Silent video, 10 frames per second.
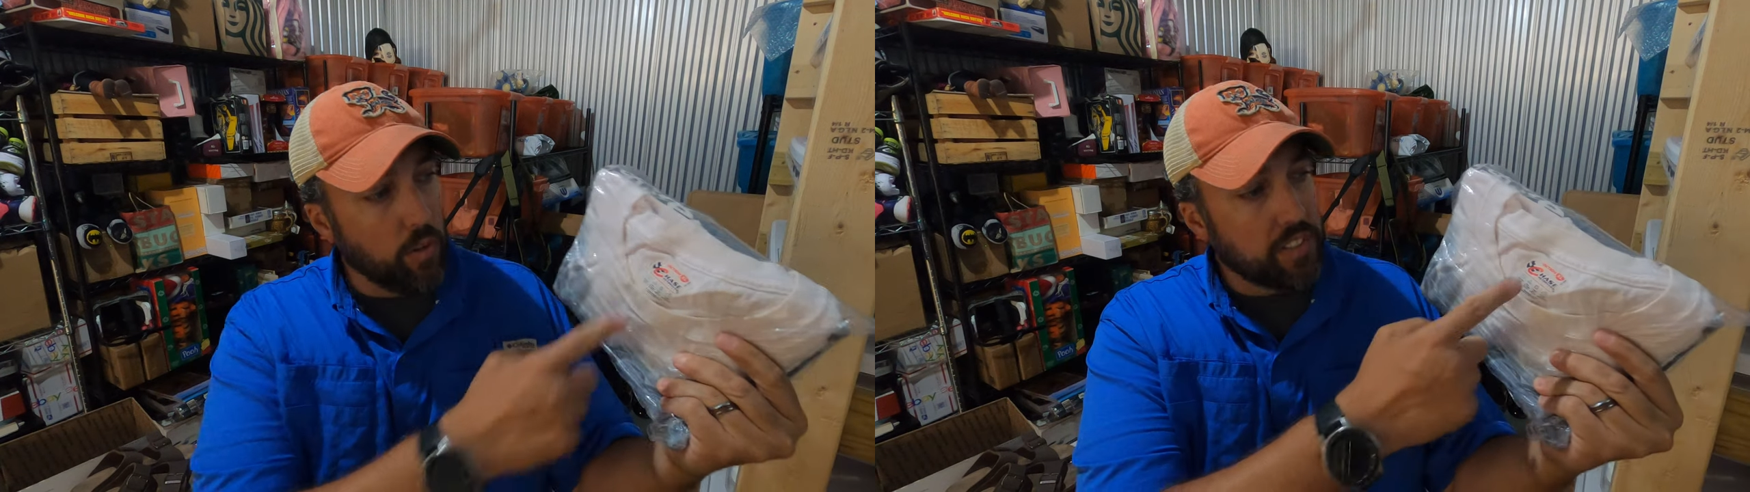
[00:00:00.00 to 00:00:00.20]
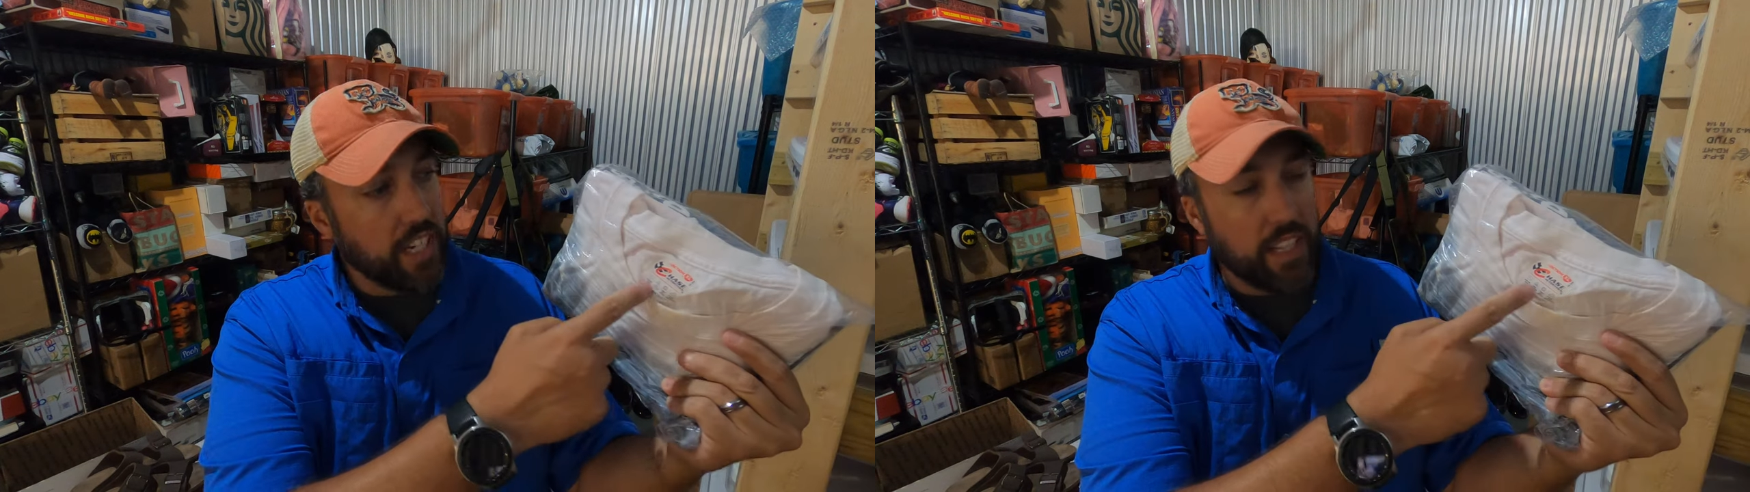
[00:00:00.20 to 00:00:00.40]

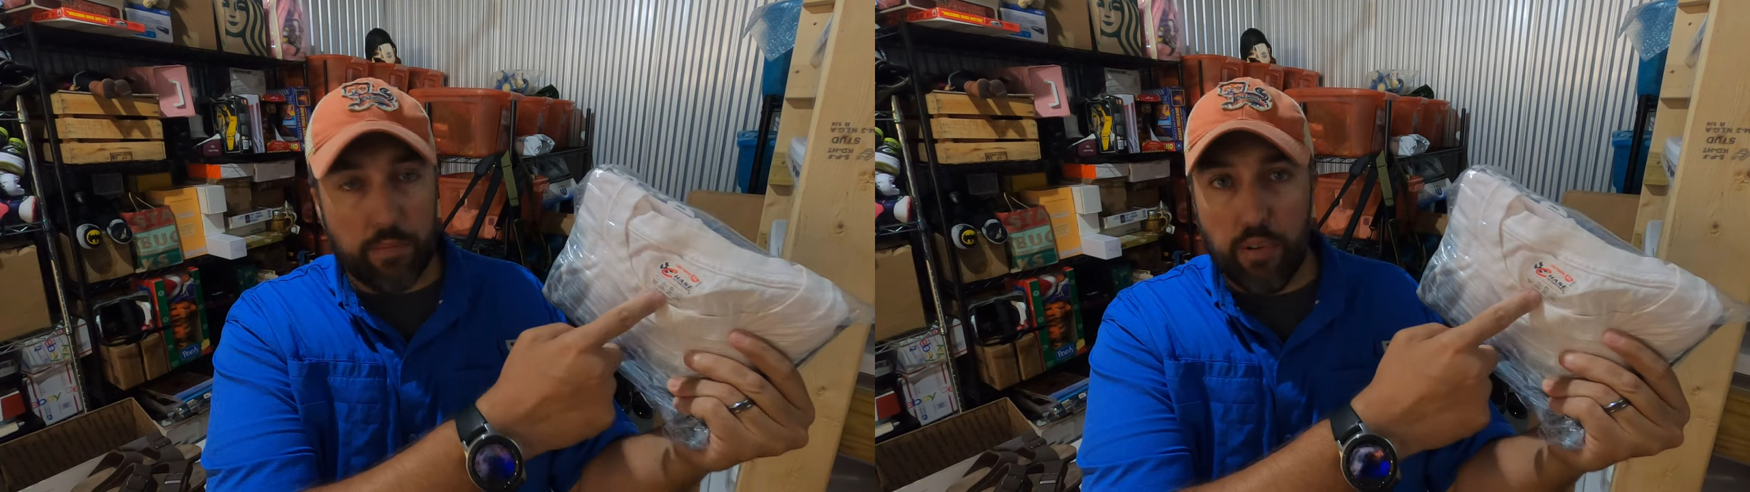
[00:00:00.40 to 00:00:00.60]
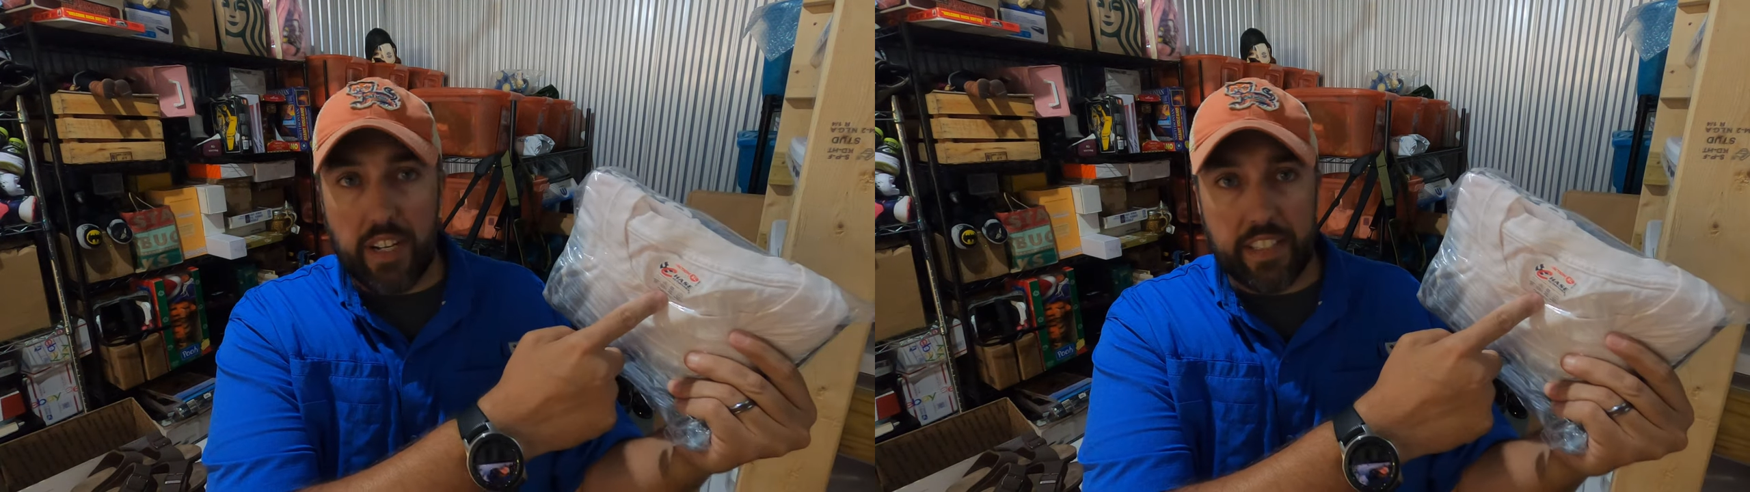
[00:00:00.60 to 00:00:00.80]
It's got the
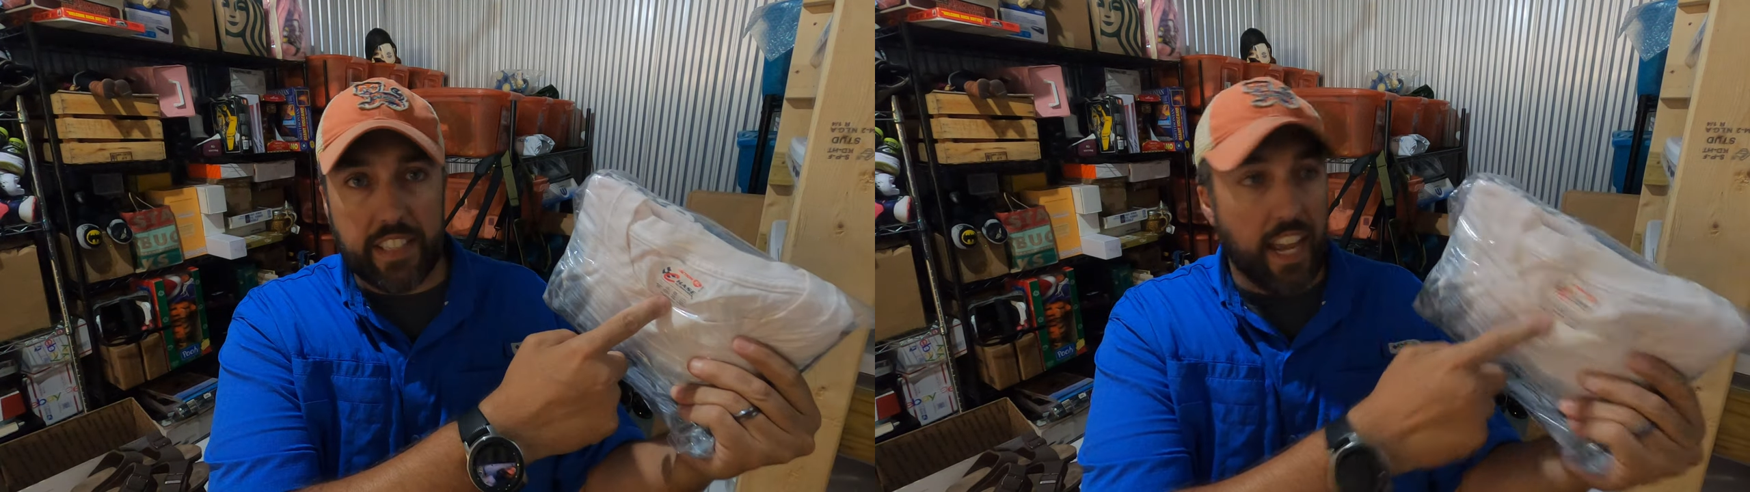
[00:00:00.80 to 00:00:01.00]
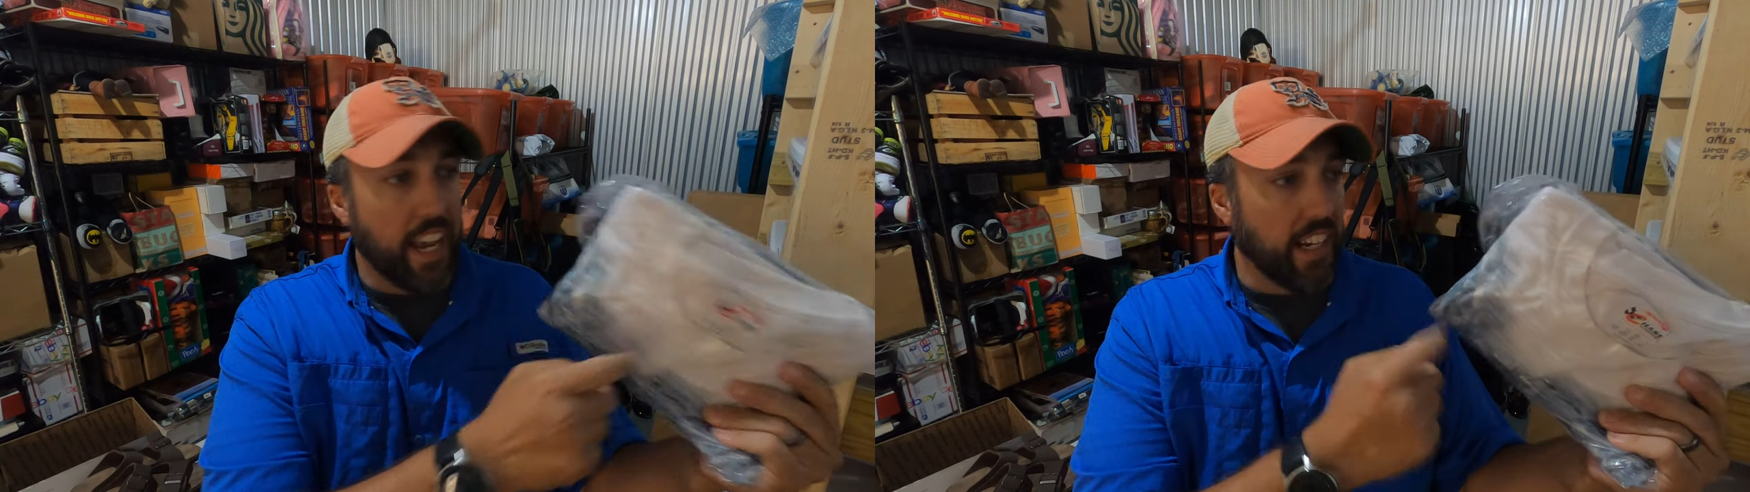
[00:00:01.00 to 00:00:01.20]
printed
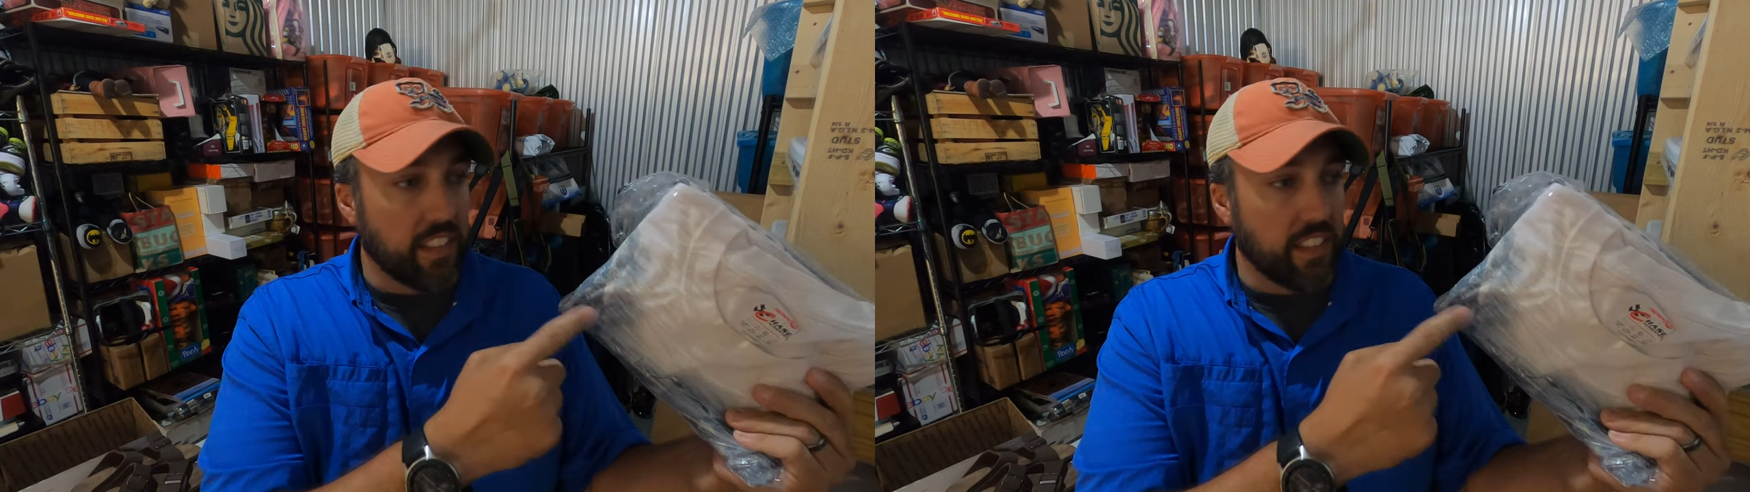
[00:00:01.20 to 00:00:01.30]
tag